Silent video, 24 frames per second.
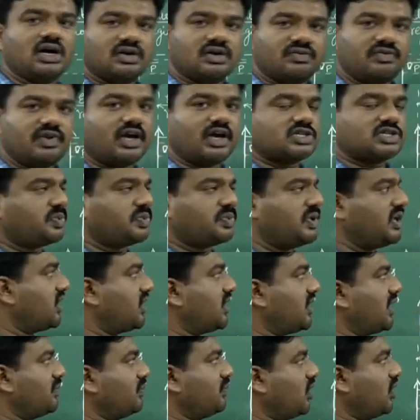we are
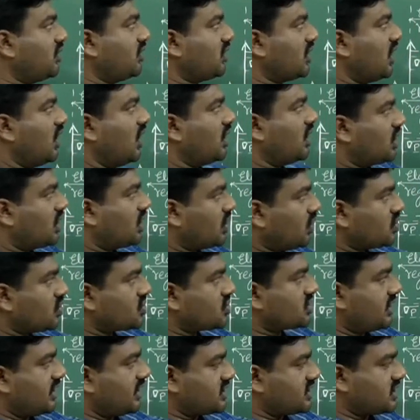speaking about true
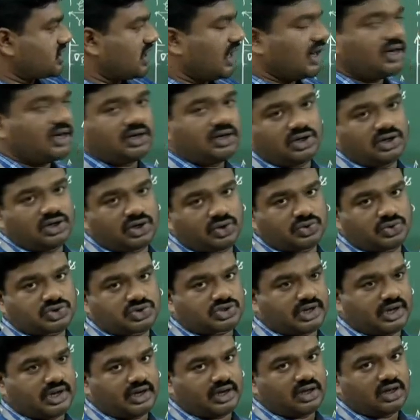stress and true
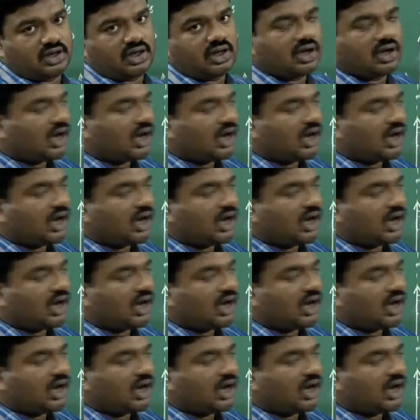strain.